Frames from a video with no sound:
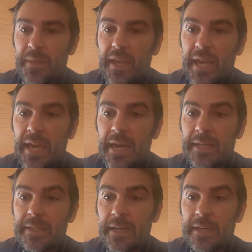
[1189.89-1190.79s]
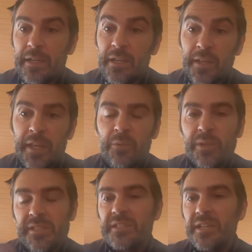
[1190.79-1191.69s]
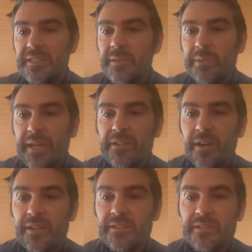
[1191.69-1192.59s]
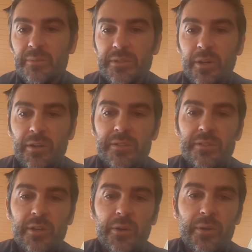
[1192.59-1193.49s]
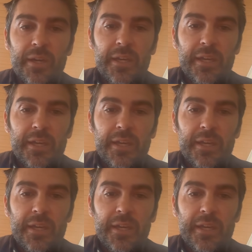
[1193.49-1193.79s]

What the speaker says: And it wasn't just the plant toxins, it was also